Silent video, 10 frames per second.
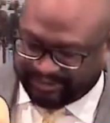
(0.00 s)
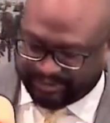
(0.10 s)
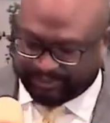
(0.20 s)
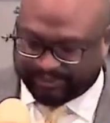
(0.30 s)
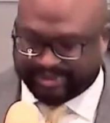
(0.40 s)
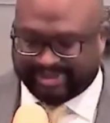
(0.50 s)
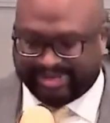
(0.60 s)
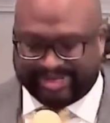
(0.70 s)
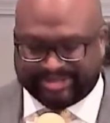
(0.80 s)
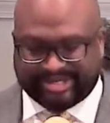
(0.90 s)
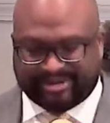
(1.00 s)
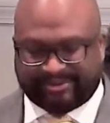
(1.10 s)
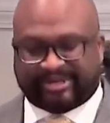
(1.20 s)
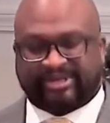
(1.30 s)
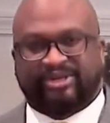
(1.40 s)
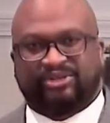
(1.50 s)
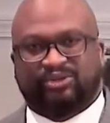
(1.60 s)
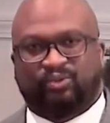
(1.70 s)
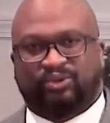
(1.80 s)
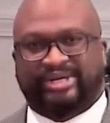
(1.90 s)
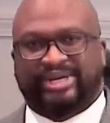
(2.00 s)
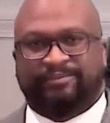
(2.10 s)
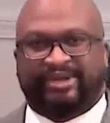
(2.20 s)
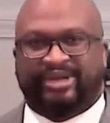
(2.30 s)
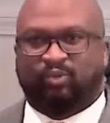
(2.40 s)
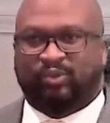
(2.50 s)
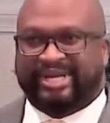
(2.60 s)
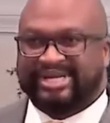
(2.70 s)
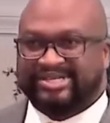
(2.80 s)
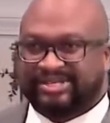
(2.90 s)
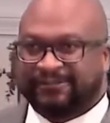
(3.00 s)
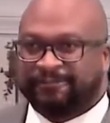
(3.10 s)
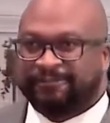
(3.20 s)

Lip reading: you in sharing the word and being a witness.